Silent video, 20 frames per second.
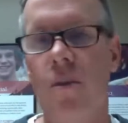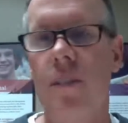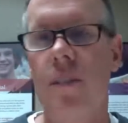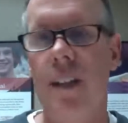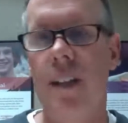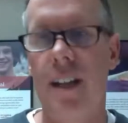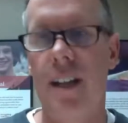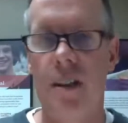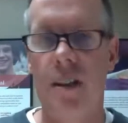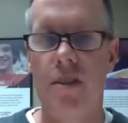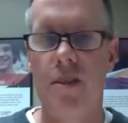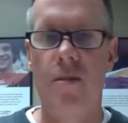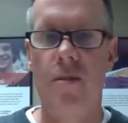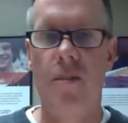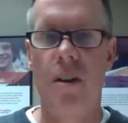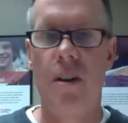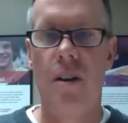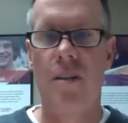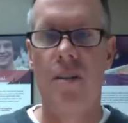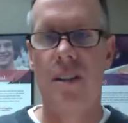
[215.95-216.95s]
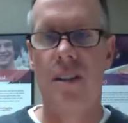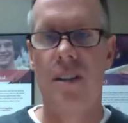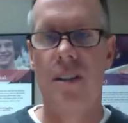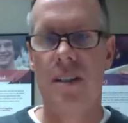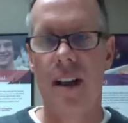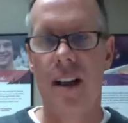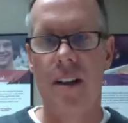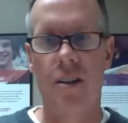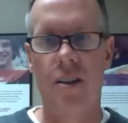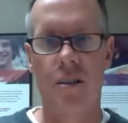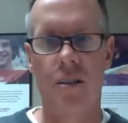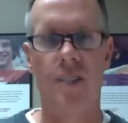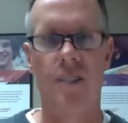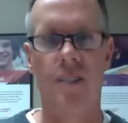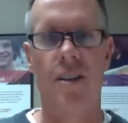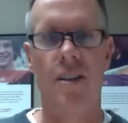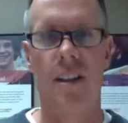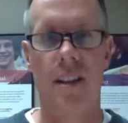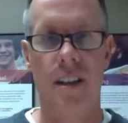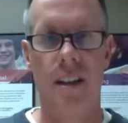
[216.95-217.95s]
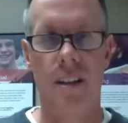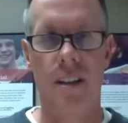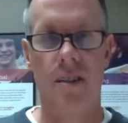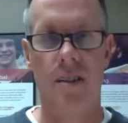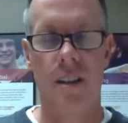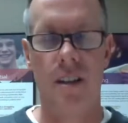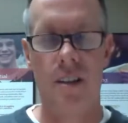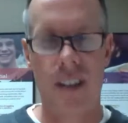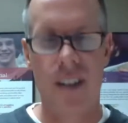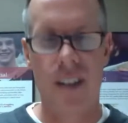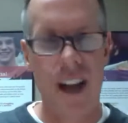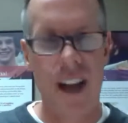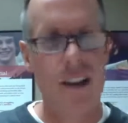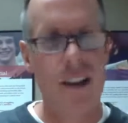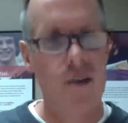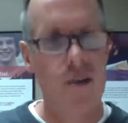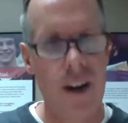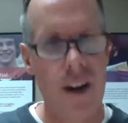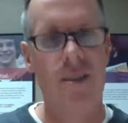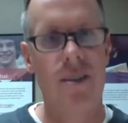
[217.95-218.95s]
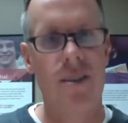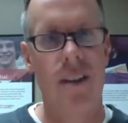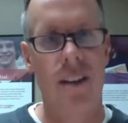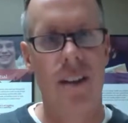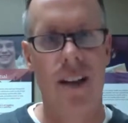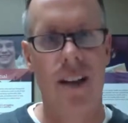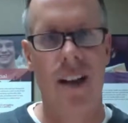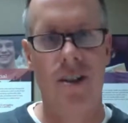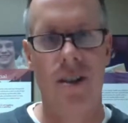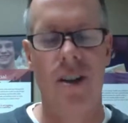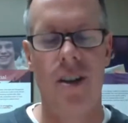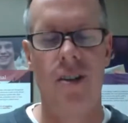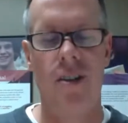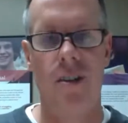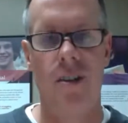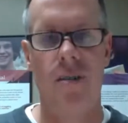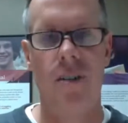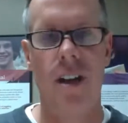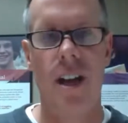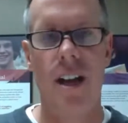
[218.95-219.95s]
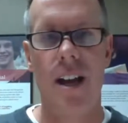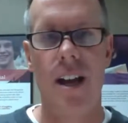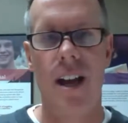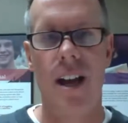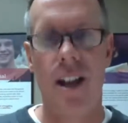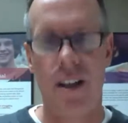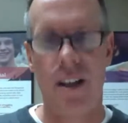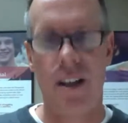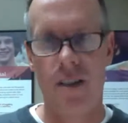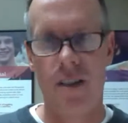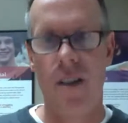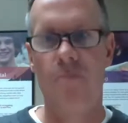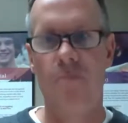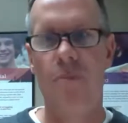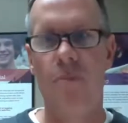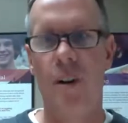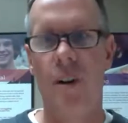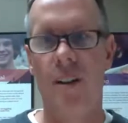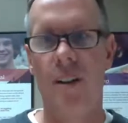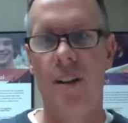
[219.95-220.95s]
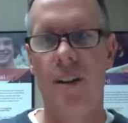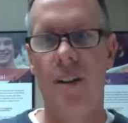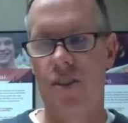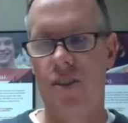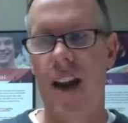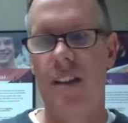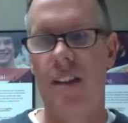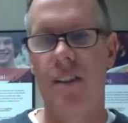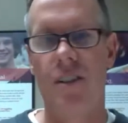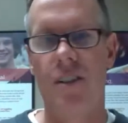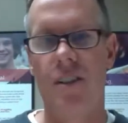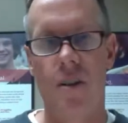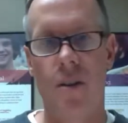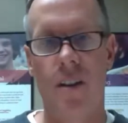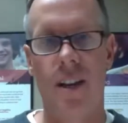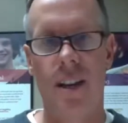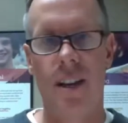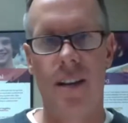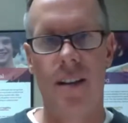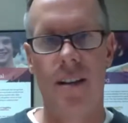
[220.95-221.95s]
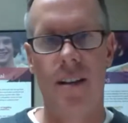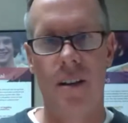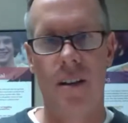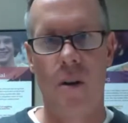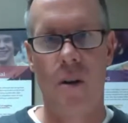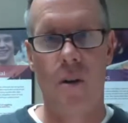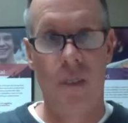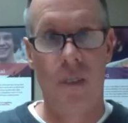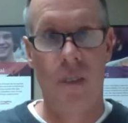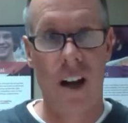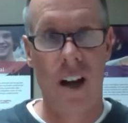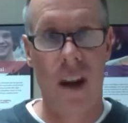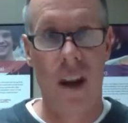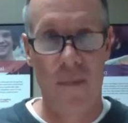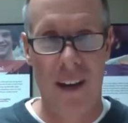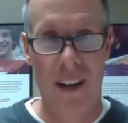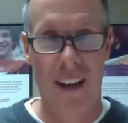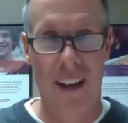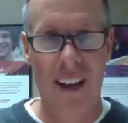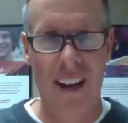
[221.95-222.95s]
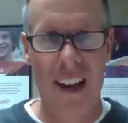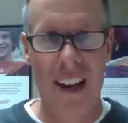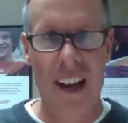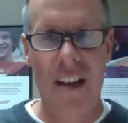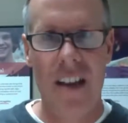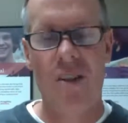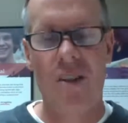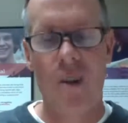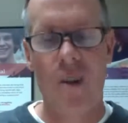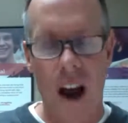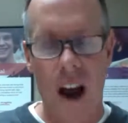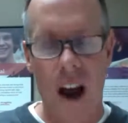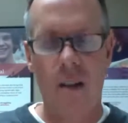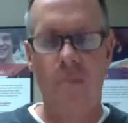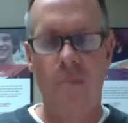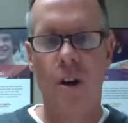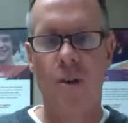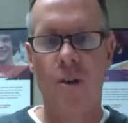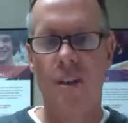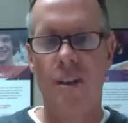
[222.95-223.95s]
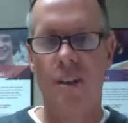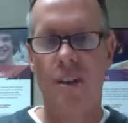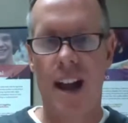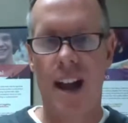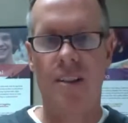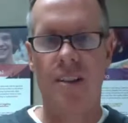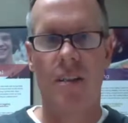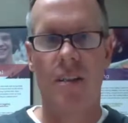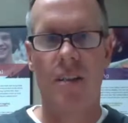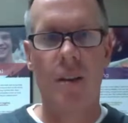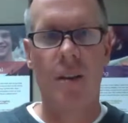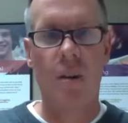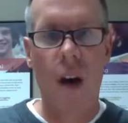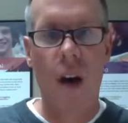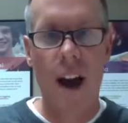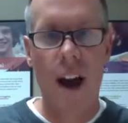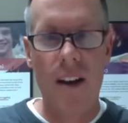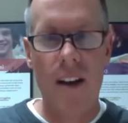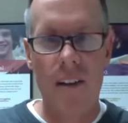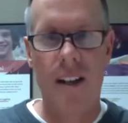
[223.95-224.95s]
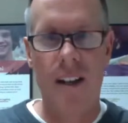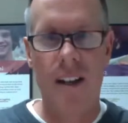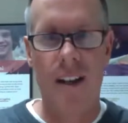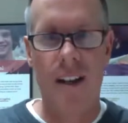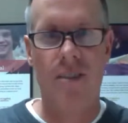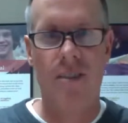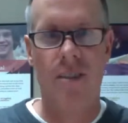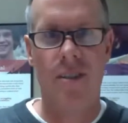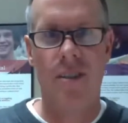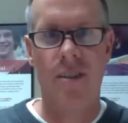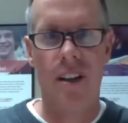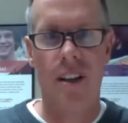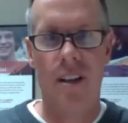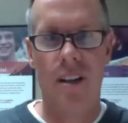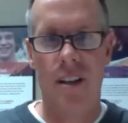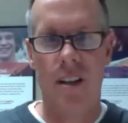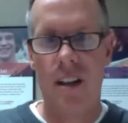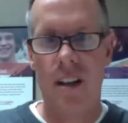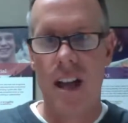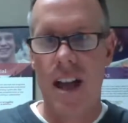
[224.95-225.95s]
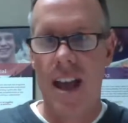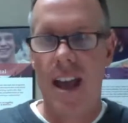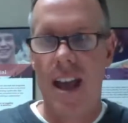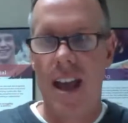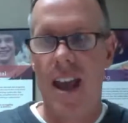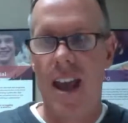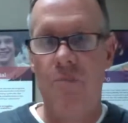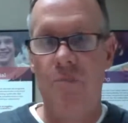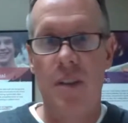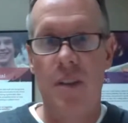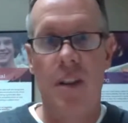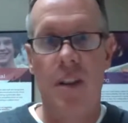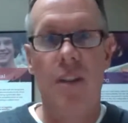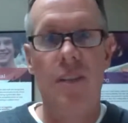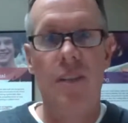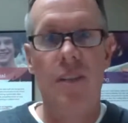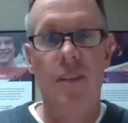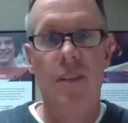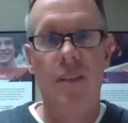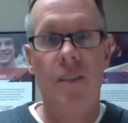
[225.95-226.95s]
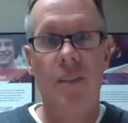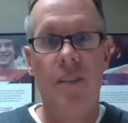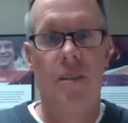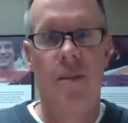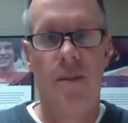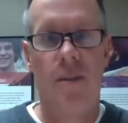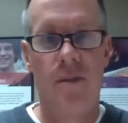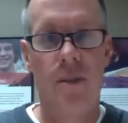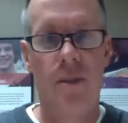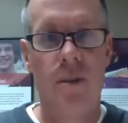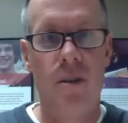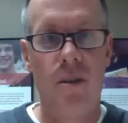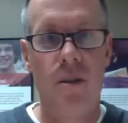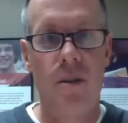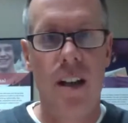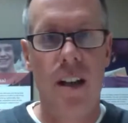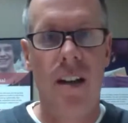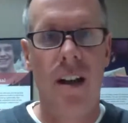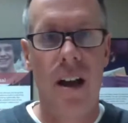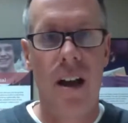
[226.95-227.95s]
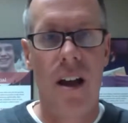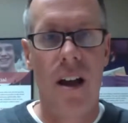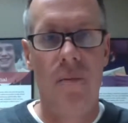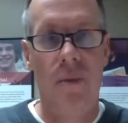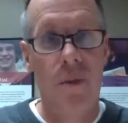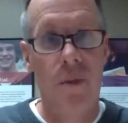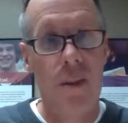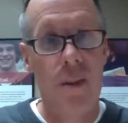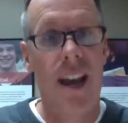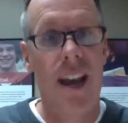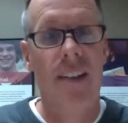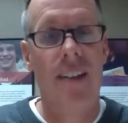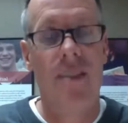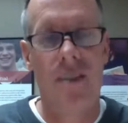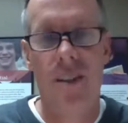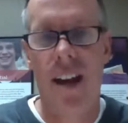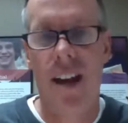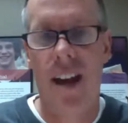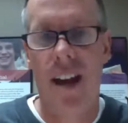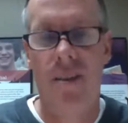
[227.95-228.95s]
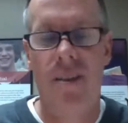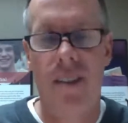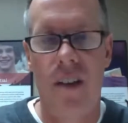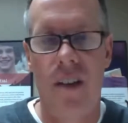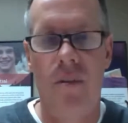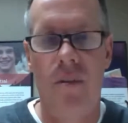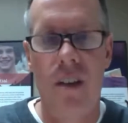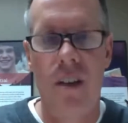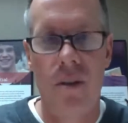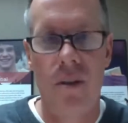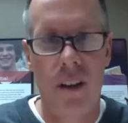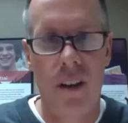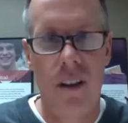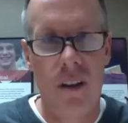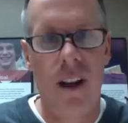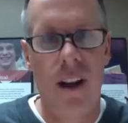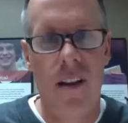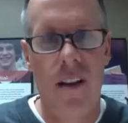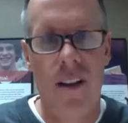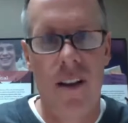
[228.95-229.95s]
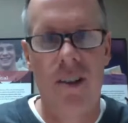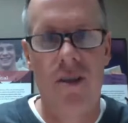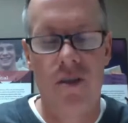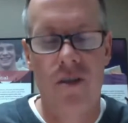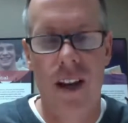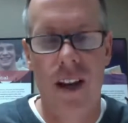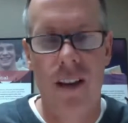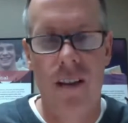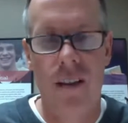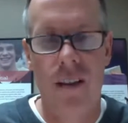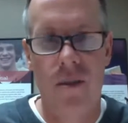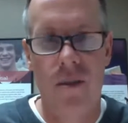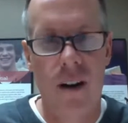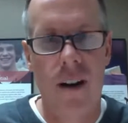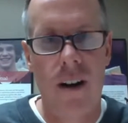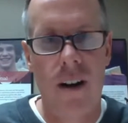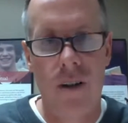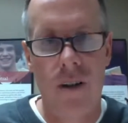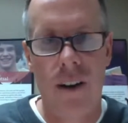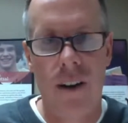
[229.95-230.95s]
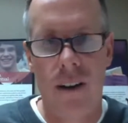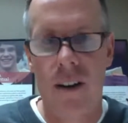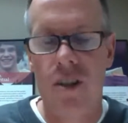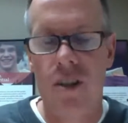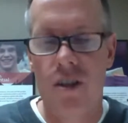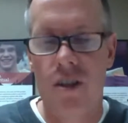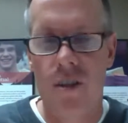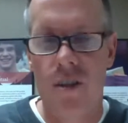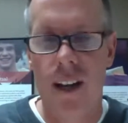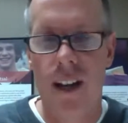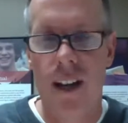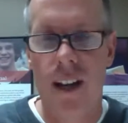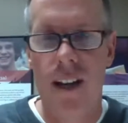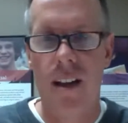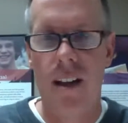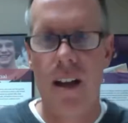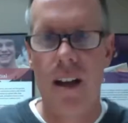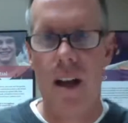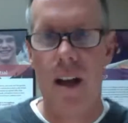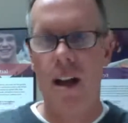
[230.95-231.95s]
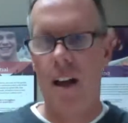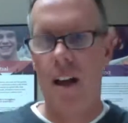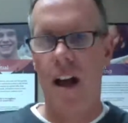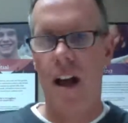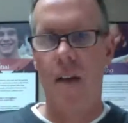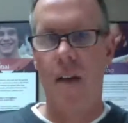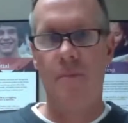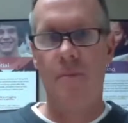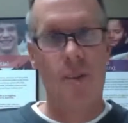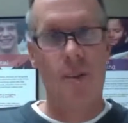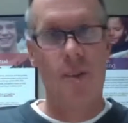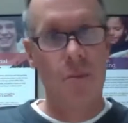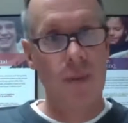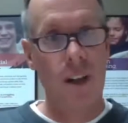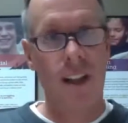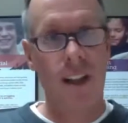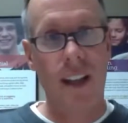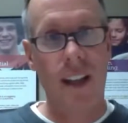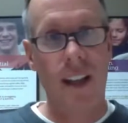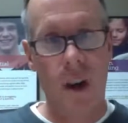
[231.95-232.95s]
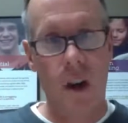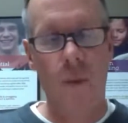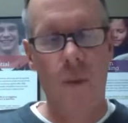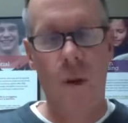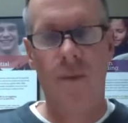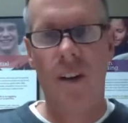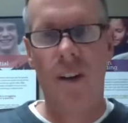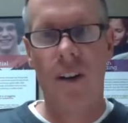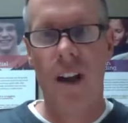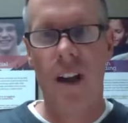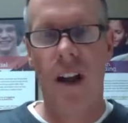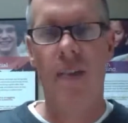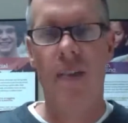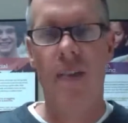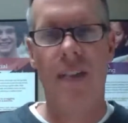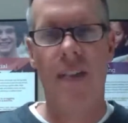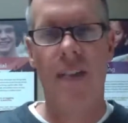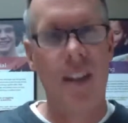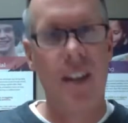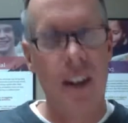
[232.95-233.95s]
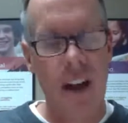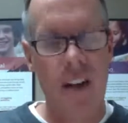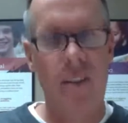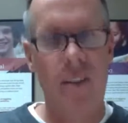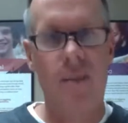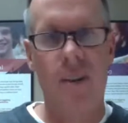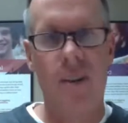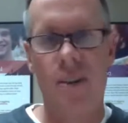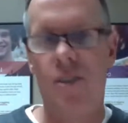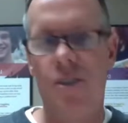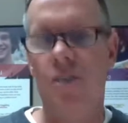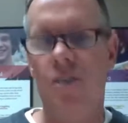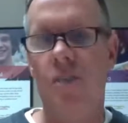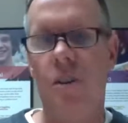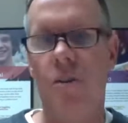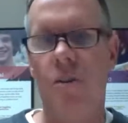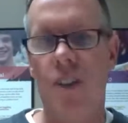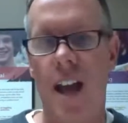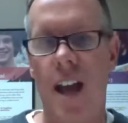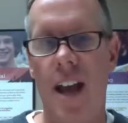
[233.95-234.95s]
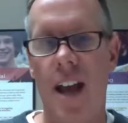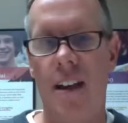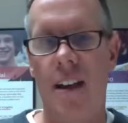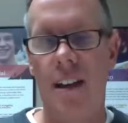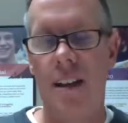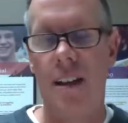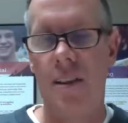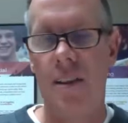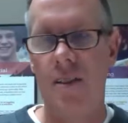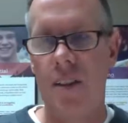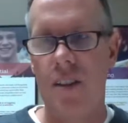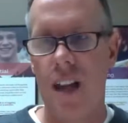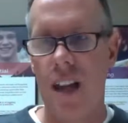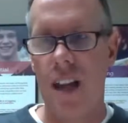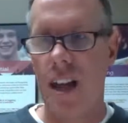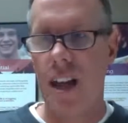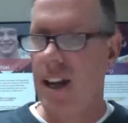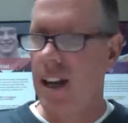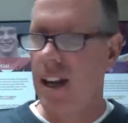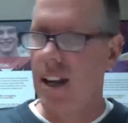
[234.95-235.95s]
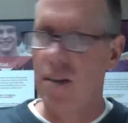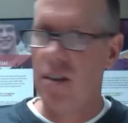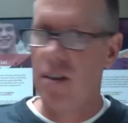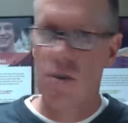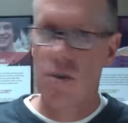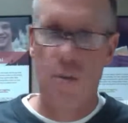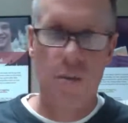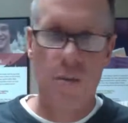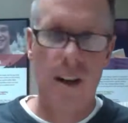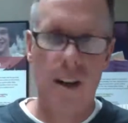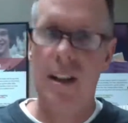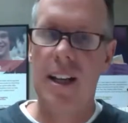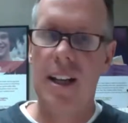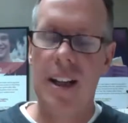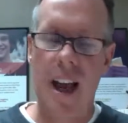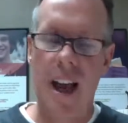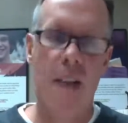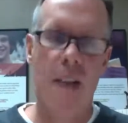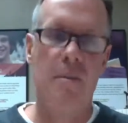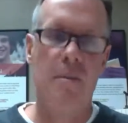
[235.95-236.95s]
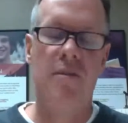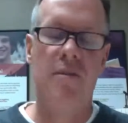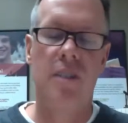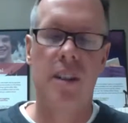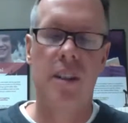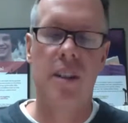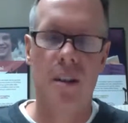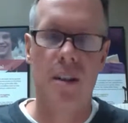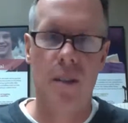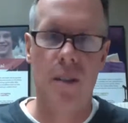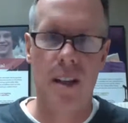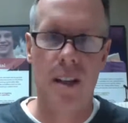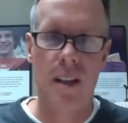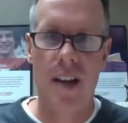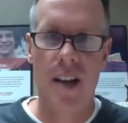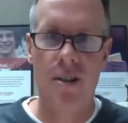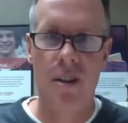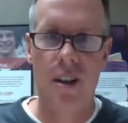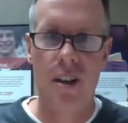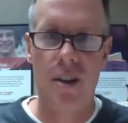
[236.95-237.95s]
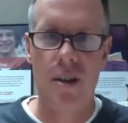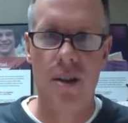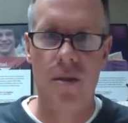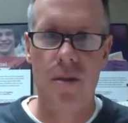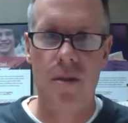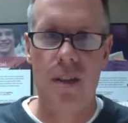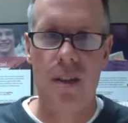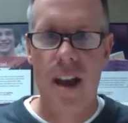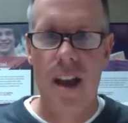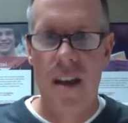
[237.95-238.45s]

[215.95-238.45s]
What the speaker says: The issue, though, is it's not addressing the issue. It's not addressing the attention issue. And at some point, that child is going to need to overcome it. So our approach is to actually require the attention skill and build the skill through the exercises that we do at LearningRx through our LearningRx training to really help overcome that. The other issue, though, Janet, is it's really common for kids with attention issues.